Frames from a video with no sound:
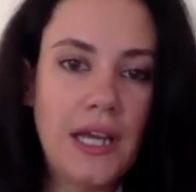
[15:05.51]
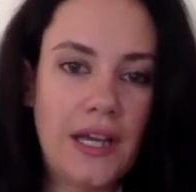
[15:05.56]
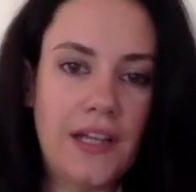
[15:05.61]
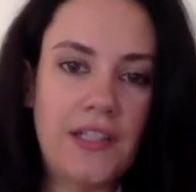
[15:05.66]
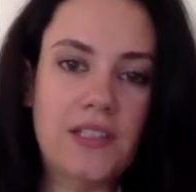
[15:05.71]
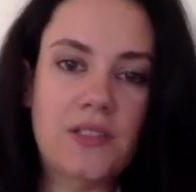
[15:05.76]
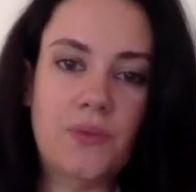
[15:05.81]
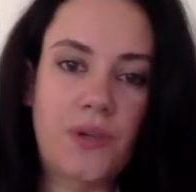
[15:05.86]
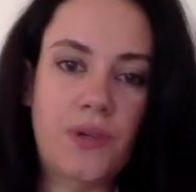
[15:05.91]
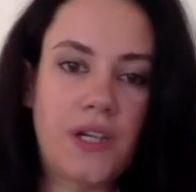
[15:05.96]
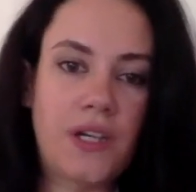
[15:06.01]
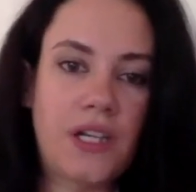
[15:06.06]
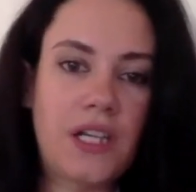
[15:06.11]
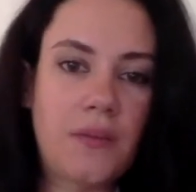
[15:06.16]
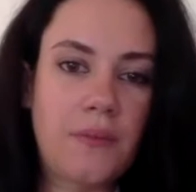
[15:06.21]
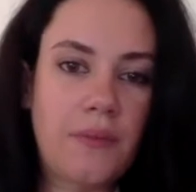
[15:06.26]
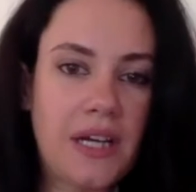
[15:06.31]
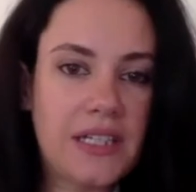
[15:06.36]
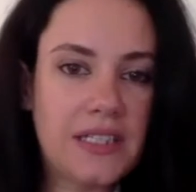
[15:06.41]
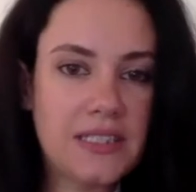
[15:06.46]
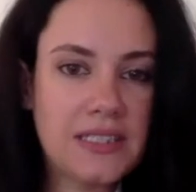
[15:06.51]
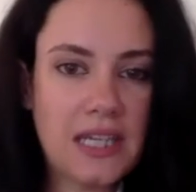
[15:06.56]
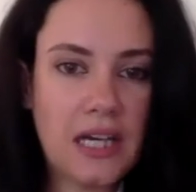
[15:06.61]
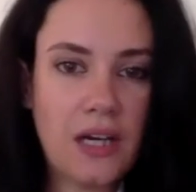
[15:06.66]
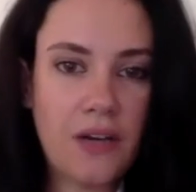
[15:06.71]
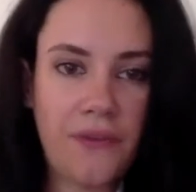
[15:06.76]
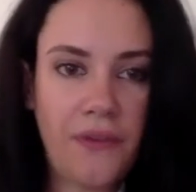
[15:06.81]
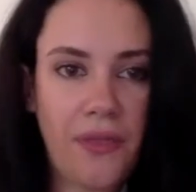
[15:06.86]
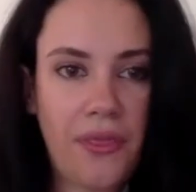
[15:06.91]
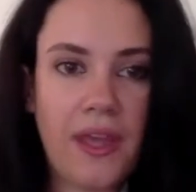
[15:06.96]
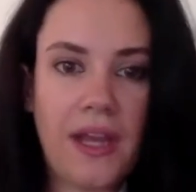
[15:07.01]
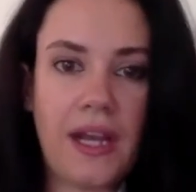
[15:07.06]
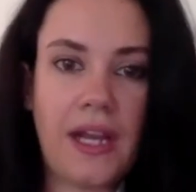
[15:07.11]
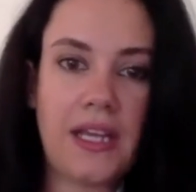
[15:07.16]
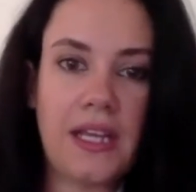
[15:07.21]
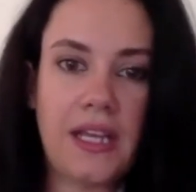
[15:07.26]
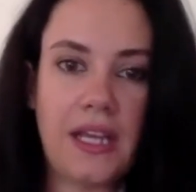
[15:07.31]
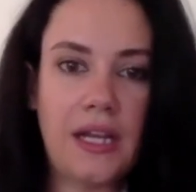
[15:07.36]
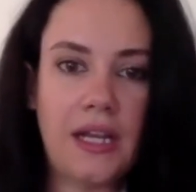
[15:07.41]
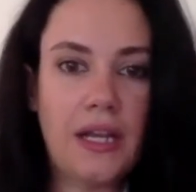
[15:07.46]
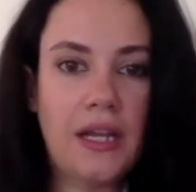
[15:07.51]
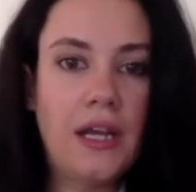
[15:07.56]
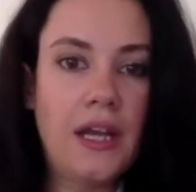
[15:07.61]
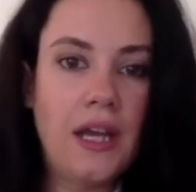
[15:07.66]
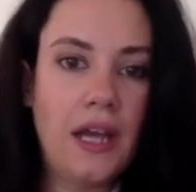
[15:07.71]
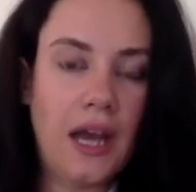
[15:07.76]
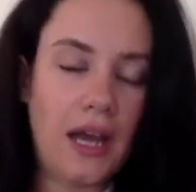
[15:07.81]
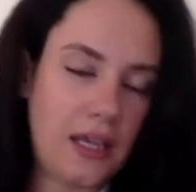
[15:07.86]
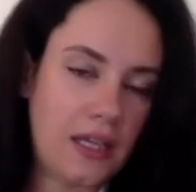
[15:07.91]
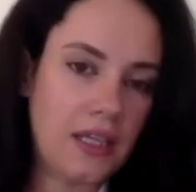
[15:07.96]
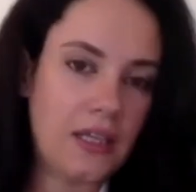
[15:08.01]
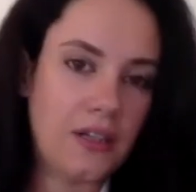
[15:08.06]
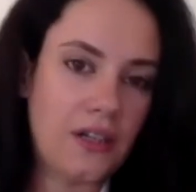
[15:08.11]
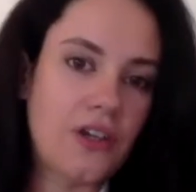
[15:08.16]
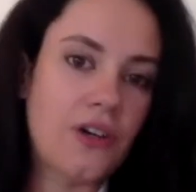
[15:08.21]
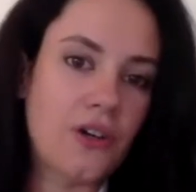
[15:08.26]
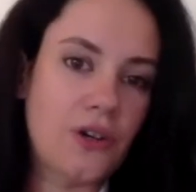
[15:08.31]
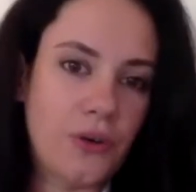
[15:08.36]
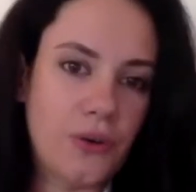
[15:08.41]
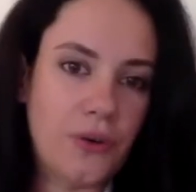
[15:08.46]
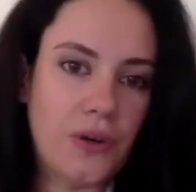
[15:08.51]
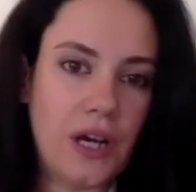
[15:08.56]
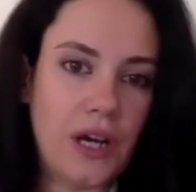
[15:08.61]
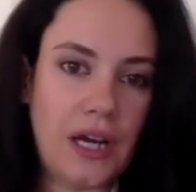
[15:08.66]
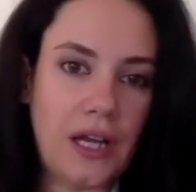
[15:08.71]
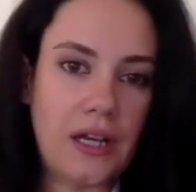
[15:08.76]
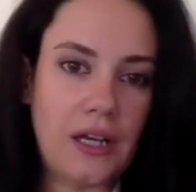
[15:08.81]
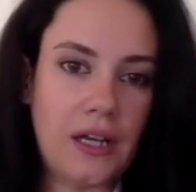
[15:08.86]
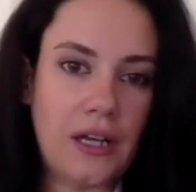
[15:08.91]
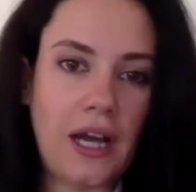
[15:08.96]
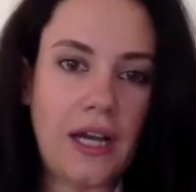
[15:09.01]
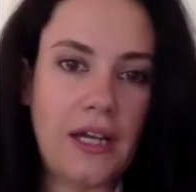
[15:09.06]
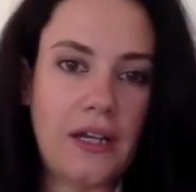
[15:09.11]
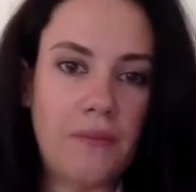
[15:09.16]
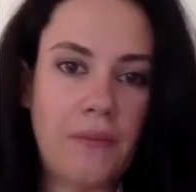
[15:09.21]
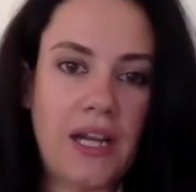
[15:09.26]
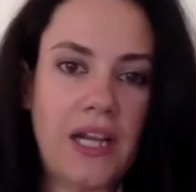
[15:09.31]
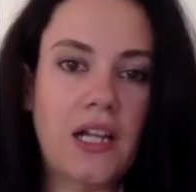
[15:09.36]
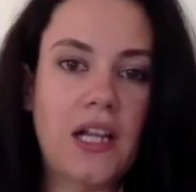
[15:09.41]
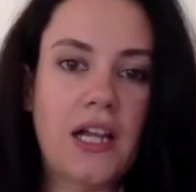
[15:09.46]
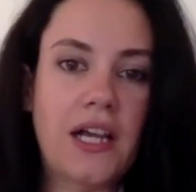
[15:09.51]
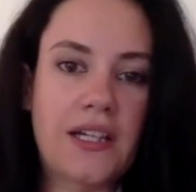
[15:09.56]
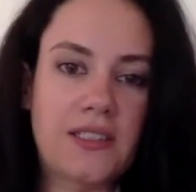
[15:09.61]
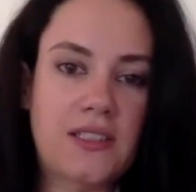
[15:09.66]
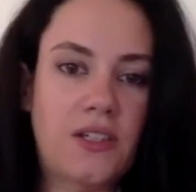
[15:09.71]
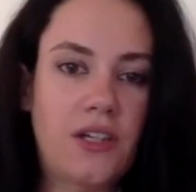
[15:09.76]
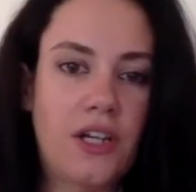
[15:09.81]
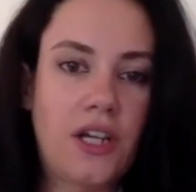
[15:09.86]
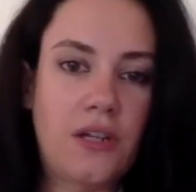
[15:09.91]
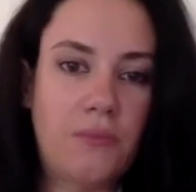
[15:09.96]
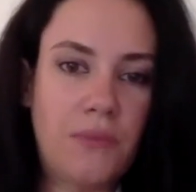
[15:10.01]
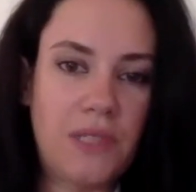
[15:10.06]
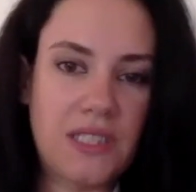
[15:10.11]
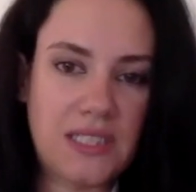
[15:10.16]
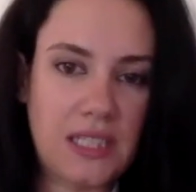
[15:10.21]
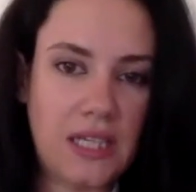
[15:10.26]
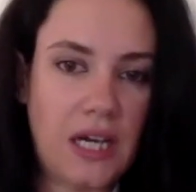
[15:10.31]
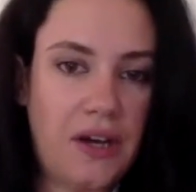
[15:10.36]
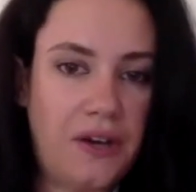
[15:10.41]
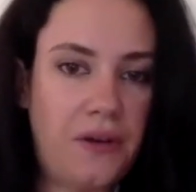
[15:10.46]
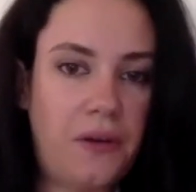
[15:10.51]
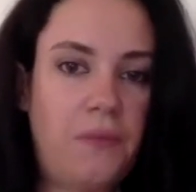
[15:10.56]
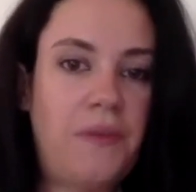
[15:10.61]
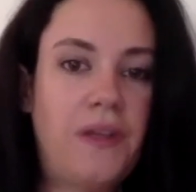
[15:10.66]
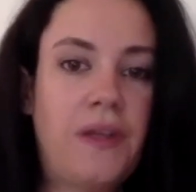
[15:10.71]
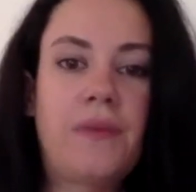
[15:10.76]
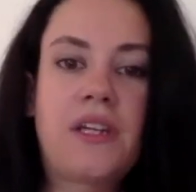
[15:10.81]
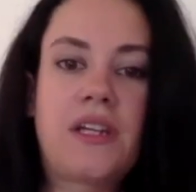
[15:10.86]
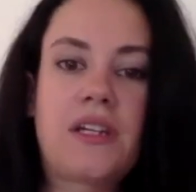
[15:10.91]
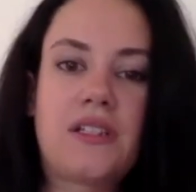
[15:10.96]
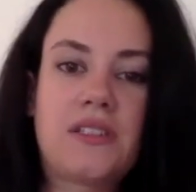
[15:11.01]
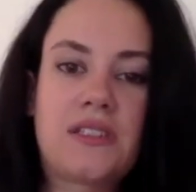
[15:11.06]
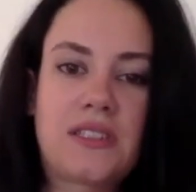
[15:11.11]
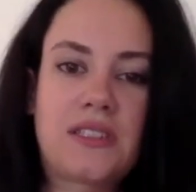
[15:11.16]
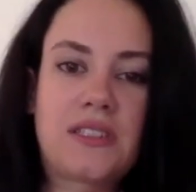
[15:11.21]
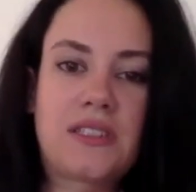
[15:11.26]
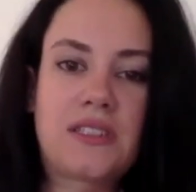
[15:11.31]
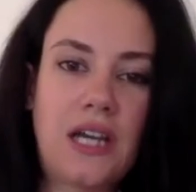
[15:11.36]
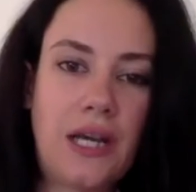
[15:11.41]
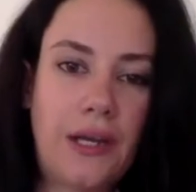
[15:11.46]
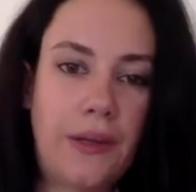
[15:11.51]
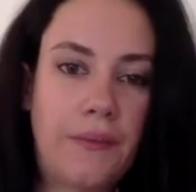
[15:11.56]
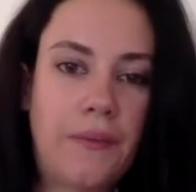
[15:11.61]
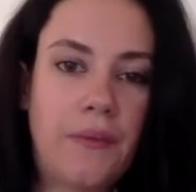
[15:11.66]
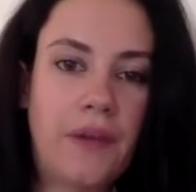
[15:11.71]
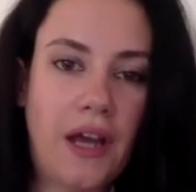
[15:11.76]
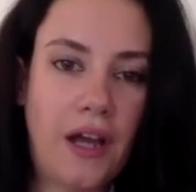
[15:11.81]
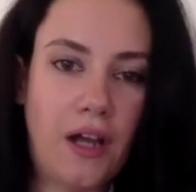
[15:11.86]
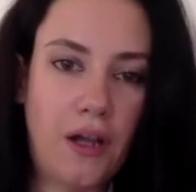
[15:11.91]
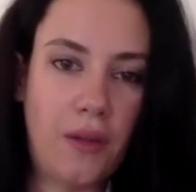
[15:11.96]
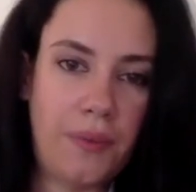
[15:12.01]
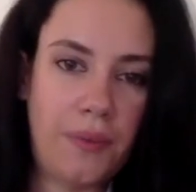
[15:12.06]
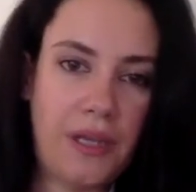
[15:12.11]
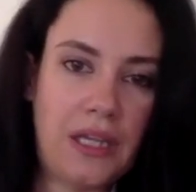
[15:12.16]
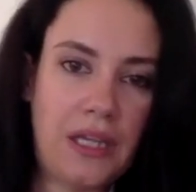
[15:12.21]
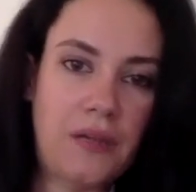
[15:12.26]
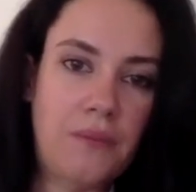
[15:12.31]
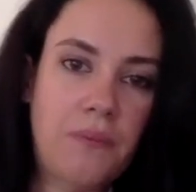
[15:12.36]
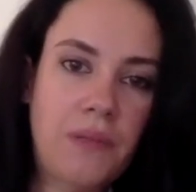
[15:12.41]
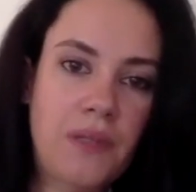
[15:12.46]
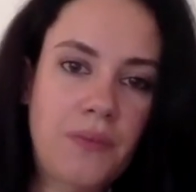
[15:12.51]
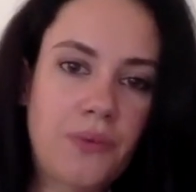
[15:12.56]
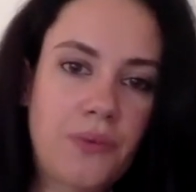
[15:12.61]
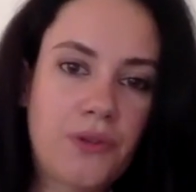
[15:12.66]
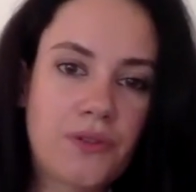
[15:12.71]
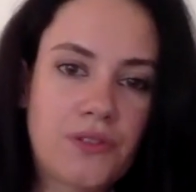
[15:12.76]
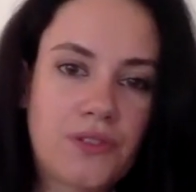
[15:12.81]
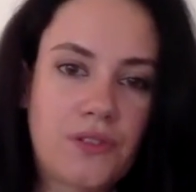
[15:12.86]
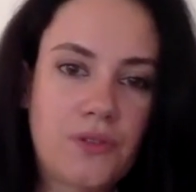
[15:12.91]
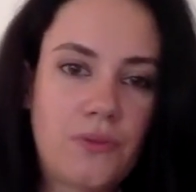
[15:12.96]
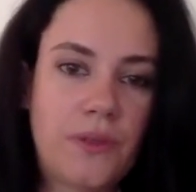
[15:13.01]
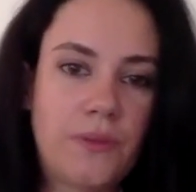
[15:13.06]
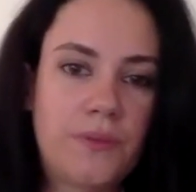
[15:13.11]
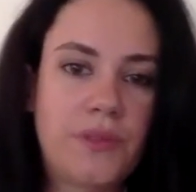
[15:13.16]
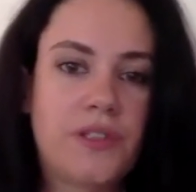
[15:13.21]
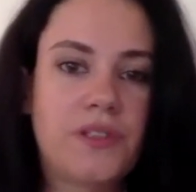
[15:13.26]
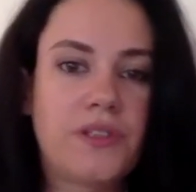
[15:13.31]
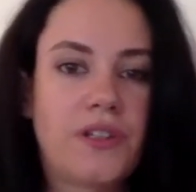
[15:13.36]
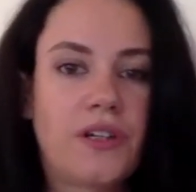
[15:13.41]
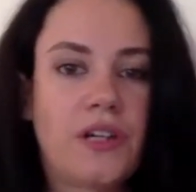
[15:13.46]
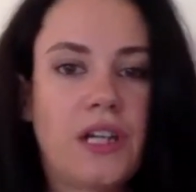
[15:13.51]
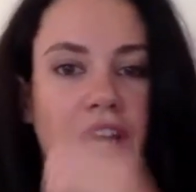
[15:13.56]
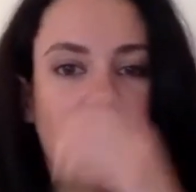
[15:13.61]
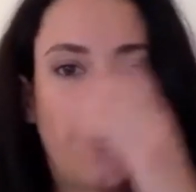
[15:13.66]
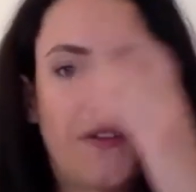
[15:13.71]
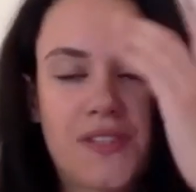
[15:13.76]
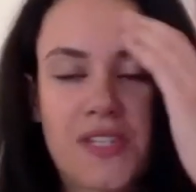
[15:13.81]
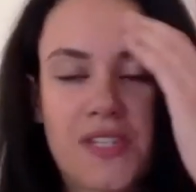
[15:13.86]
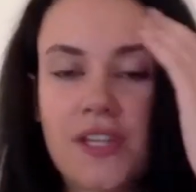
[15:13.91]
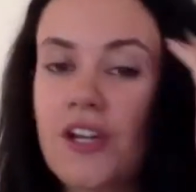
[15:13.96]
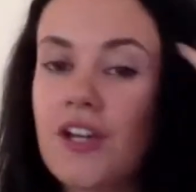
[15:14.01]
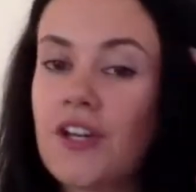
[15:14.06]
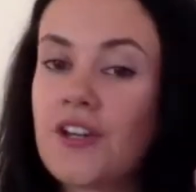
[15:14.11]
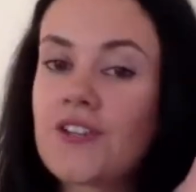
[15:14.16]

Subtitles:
is working by itself, and then I can go, and my clients are not missing out on me because I'm helping people to rebuild their lives.